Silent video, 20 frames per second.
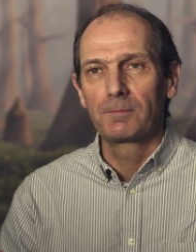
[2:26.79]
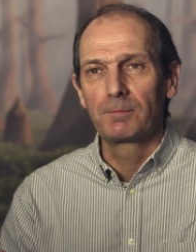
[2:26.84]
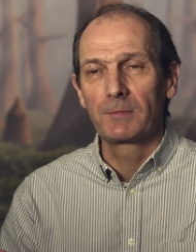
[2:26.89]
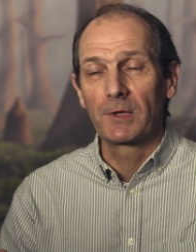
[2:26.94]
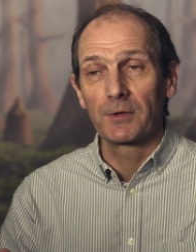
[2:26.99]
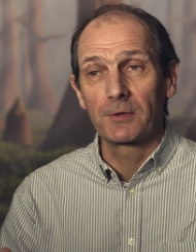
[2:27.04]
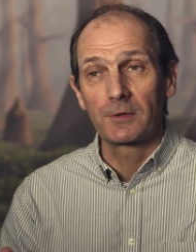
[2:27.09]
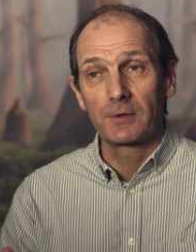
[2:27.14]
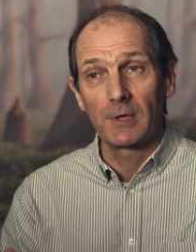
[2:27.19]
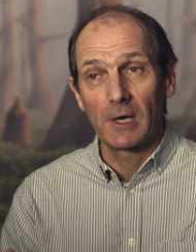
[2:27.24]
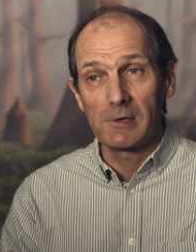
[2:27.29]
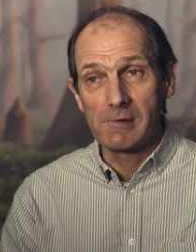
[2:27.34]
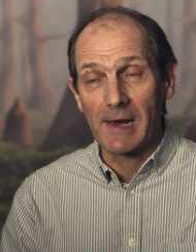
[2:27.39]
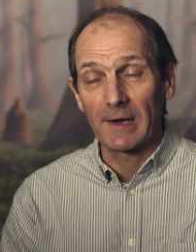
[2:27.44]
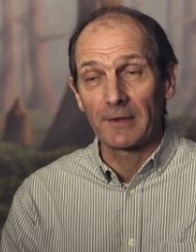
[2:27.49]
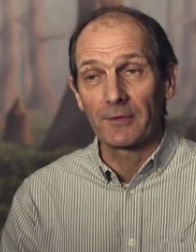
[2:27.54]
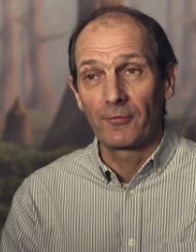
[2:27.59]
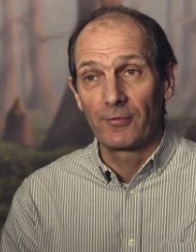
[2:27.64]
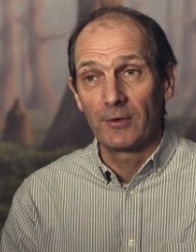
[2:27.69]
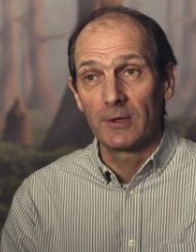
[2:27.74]
just
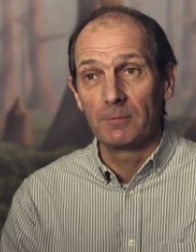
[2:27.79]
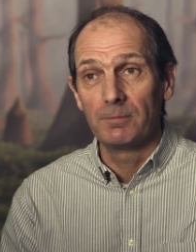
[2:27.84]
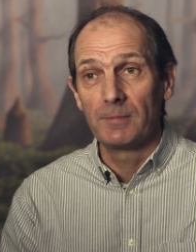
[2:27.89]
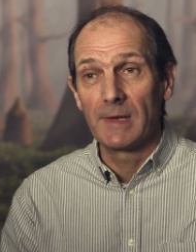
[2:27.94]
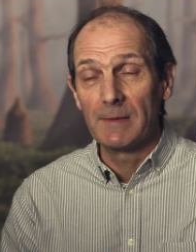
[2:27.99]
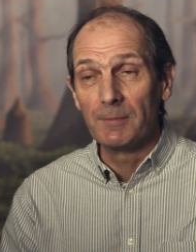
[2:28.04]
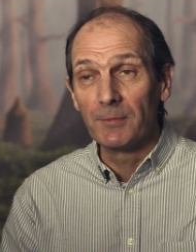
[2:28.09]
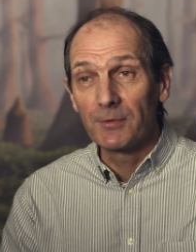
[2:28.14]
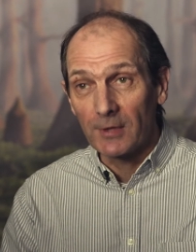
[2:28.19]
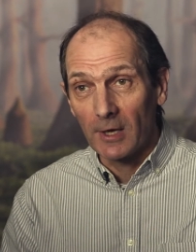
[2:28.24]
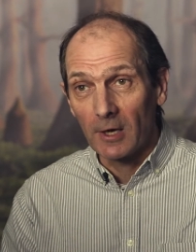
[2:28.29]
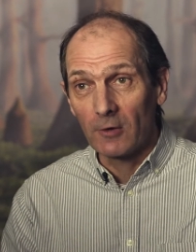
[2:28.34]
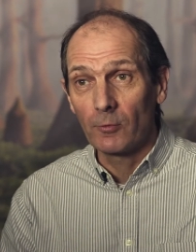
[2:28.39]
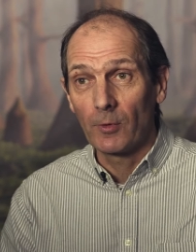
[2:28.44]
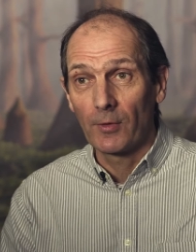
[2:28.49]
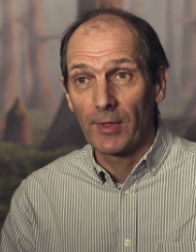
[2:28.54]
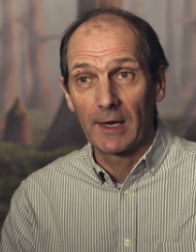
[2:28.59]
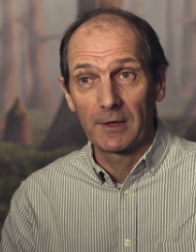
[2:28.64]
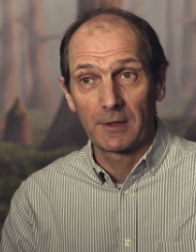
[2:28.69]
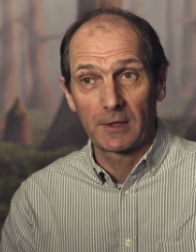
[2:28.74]
direct the film himself
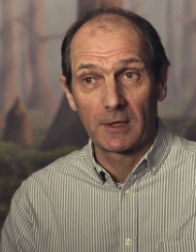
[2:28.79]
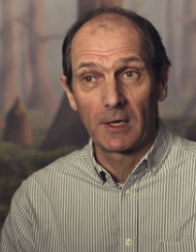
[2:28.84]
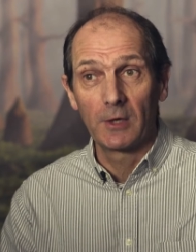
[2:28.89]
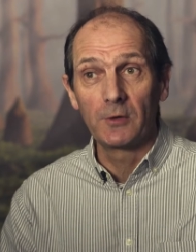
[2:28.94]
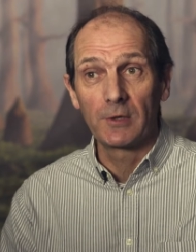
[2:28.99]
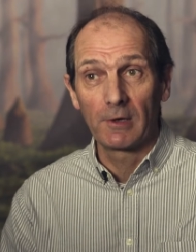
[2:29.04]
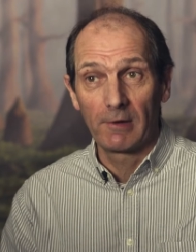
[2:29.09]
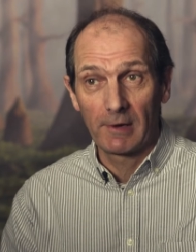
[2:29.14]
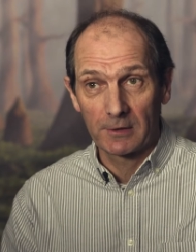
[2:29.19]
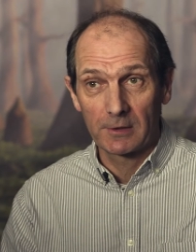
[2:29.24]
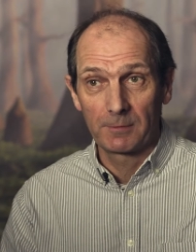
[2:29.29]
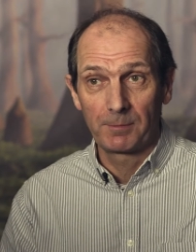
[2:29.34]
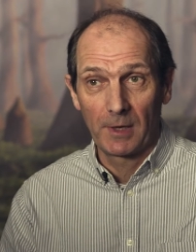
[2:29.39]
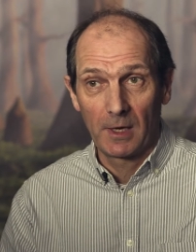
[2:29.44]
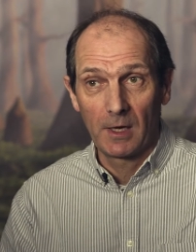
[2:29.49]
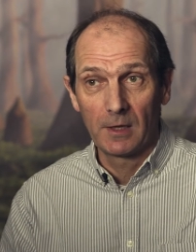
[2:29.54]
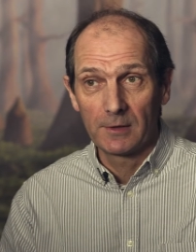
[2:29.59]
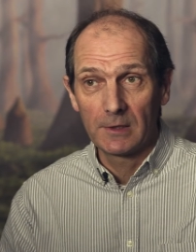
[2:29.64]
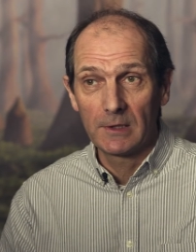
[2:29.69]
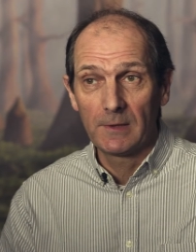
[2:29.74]
without a co-director
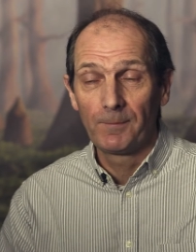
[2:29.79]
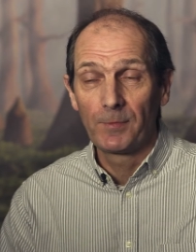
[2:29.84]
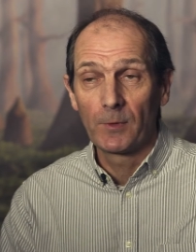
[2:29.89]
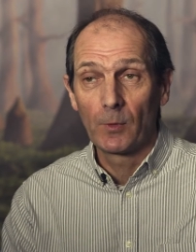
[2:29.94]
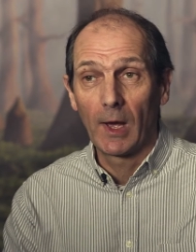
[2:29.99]
partner.